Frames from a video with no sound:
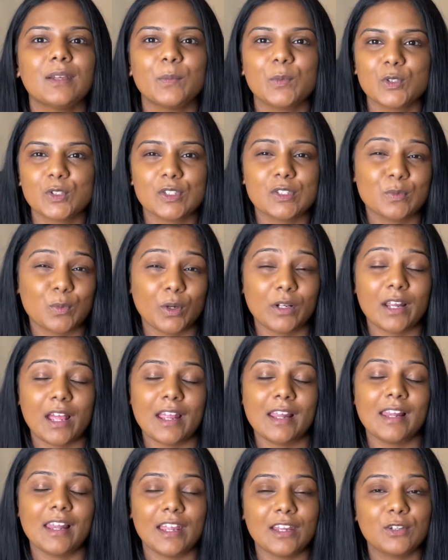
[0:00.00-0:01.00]
which is what I
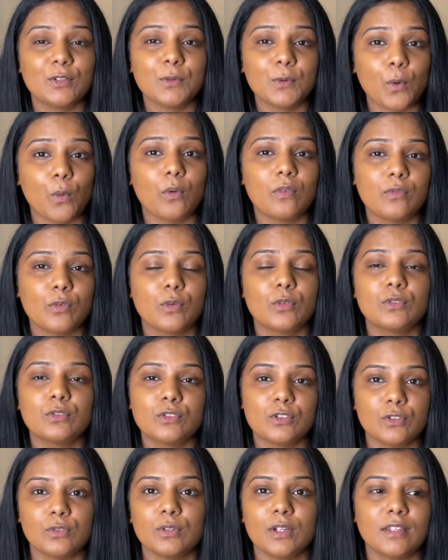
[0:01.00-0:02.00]
like to go for
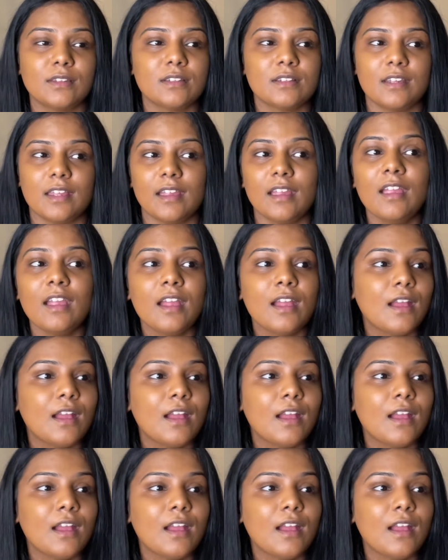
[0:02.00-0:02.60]
during the day.